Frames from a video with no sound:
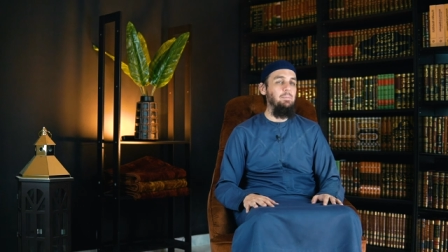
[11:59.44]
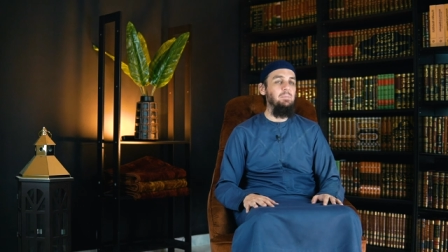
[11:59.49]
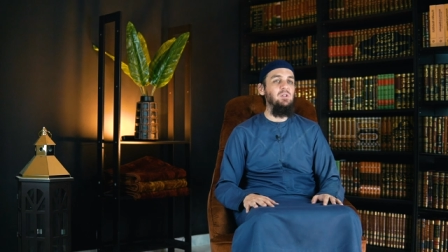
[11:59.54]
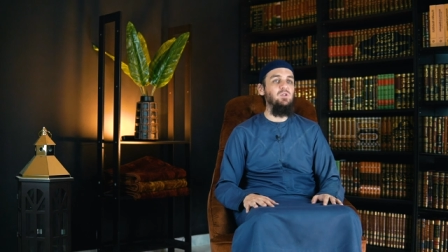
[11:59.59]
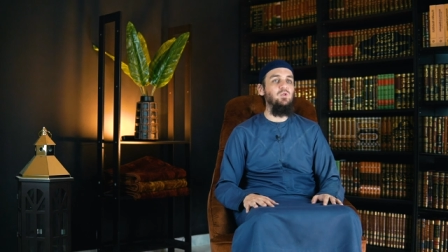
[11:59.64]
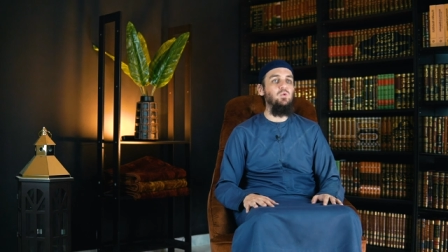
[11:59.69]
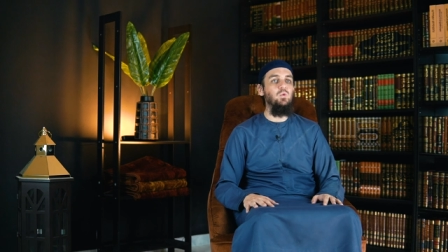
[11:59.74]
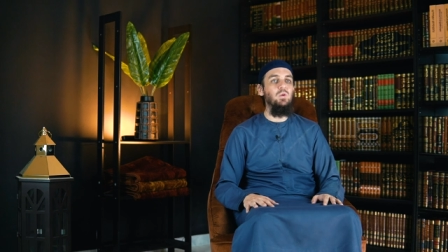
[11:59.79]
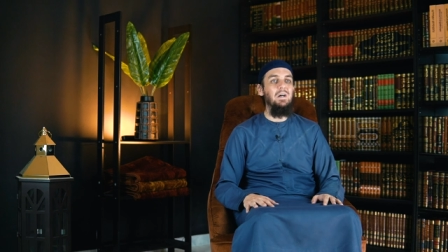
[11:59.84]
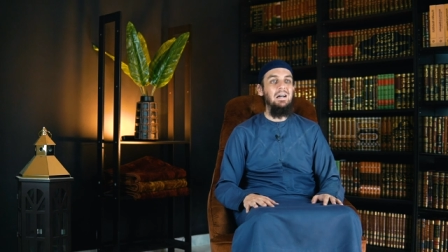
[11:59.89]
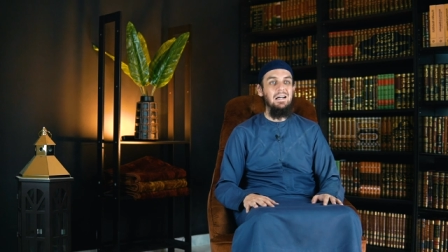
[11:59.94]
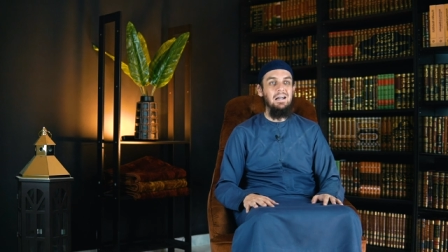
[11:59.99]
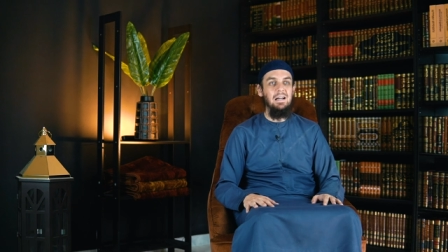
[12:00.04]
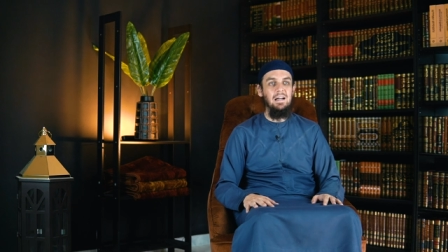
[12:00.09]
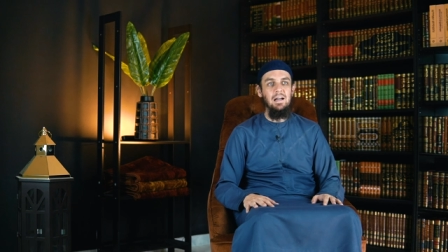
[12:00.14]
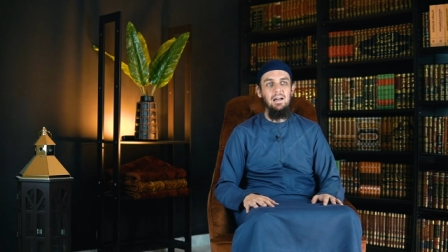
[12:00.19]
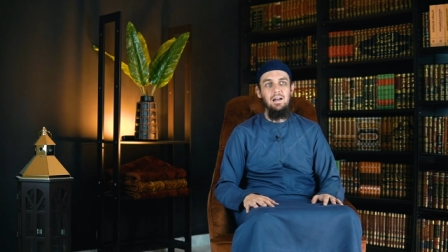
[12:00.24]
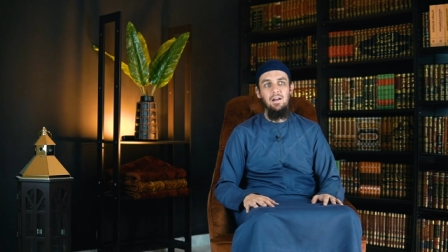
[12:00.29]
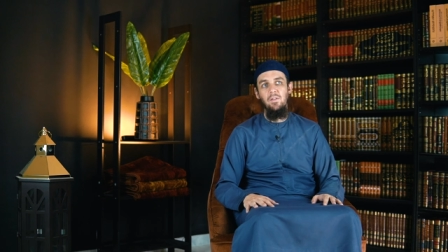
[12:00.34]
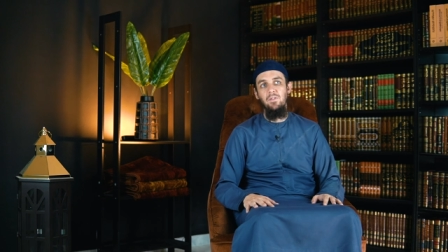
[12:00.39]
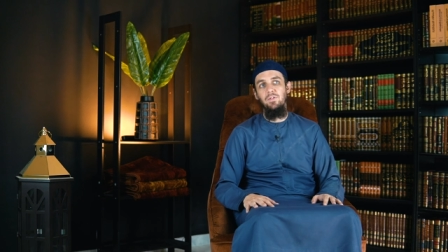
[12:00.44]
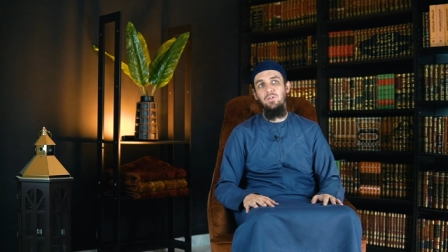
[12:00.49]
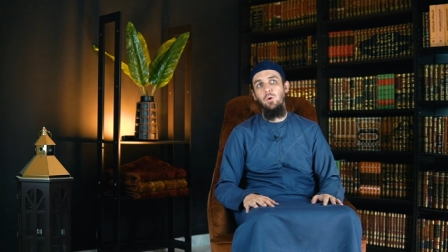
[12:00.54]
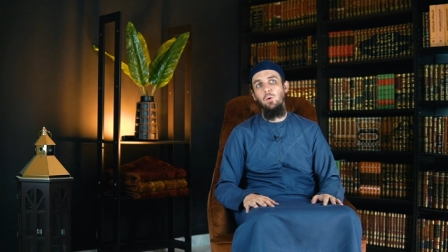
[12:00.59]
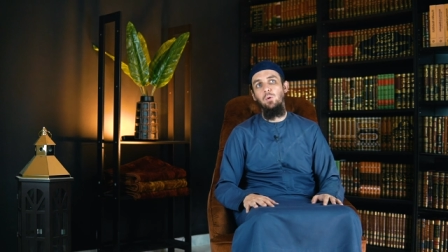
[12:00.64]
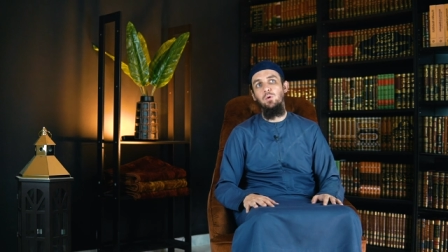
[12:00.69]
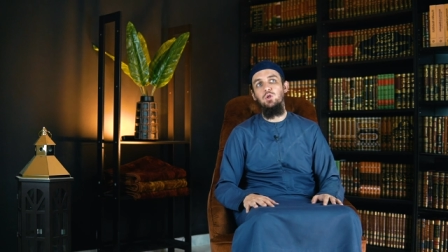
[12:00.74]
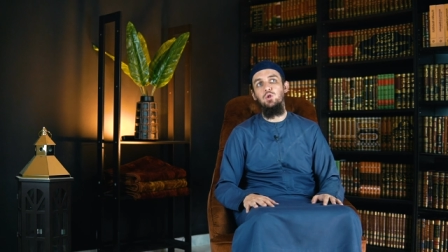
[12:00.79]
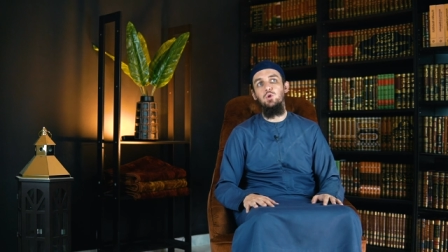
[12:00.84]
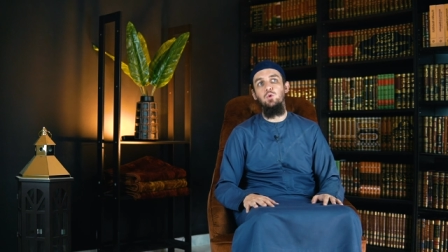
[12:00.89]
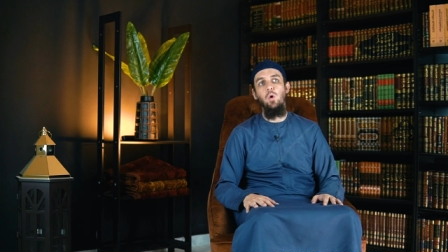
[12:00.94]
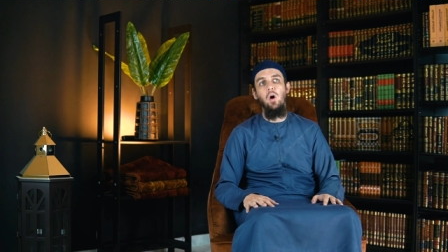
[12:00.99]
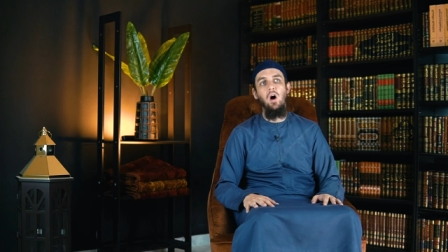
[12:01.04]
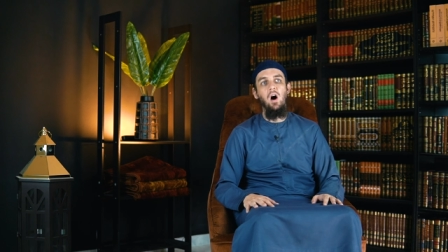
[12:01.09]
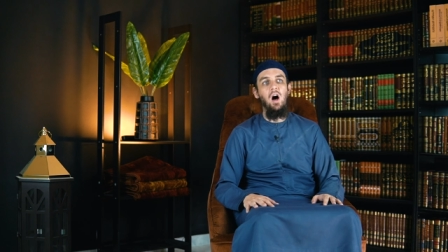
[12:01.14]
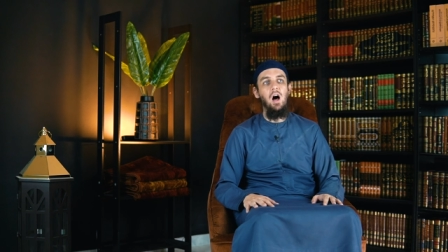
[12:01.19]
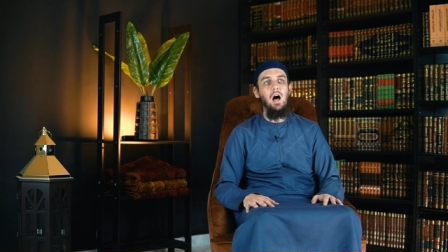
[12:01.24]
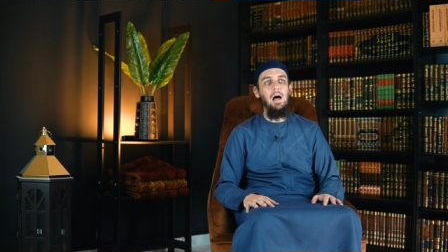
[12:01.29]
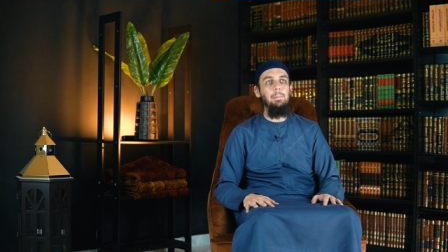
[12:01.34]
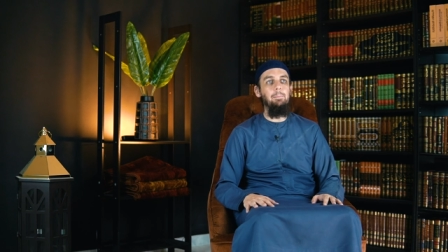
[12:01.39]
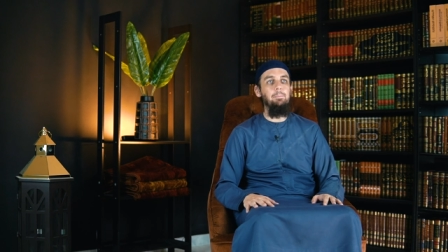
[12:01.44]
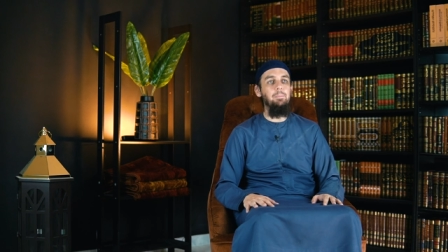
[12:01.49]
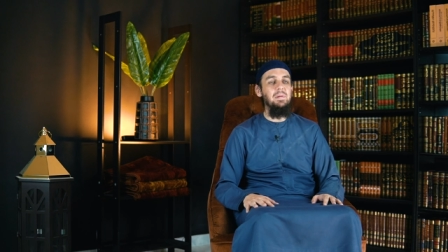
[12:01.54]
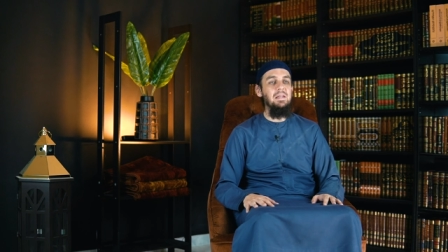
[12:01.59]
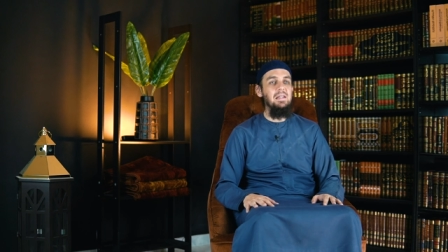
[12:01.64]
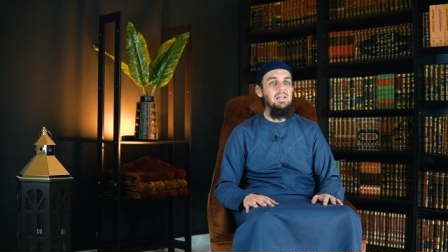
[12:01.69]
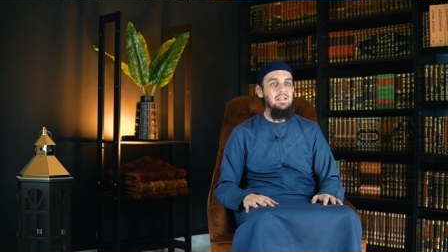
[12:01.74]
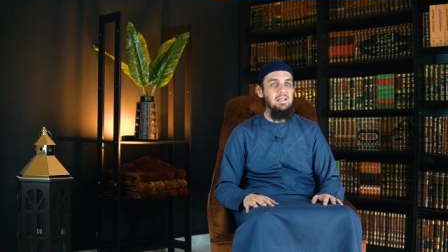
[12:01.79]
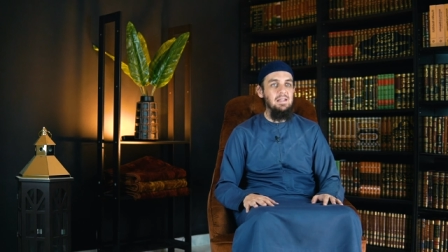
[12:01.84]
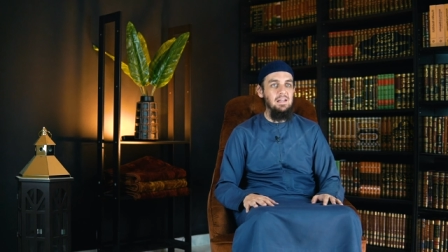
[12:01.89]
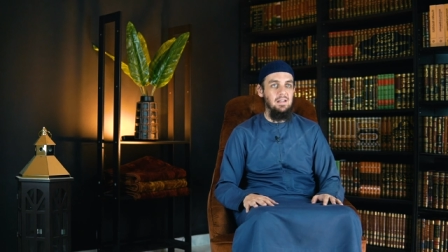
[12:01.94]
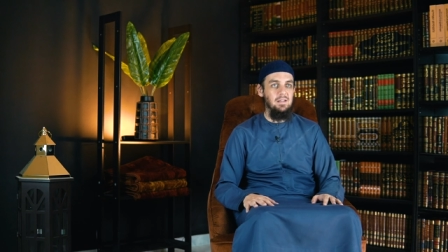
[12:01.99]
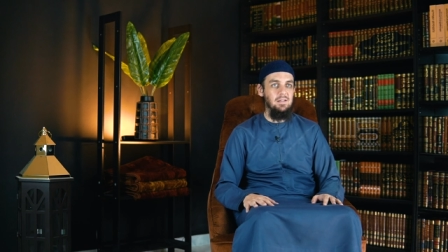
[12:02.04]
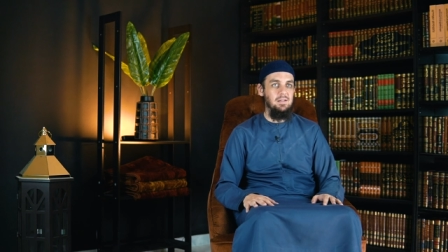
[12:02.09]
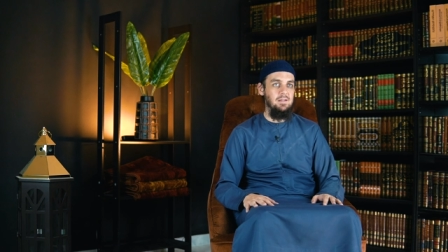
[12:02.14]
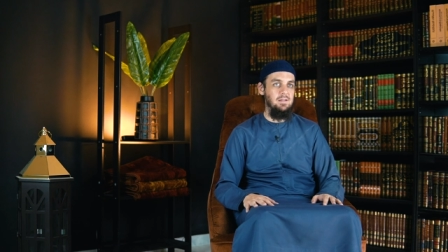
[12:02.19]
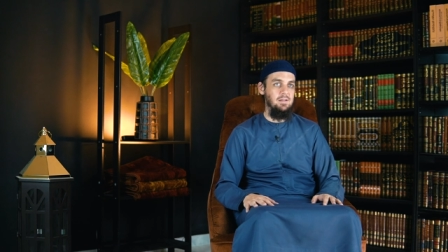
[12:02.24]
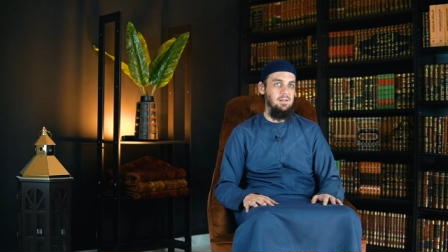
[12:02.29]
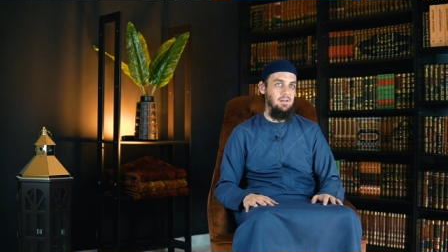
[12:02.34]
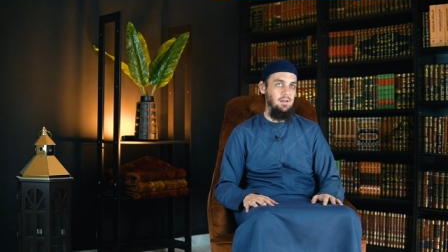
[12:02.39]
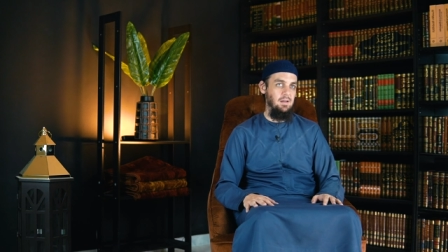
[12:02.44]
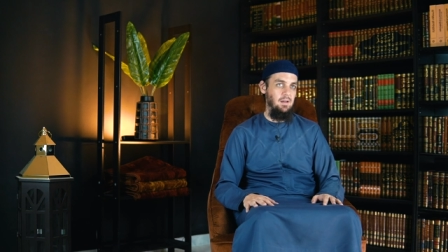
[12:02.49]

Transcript: mitwa'a, those who are obedient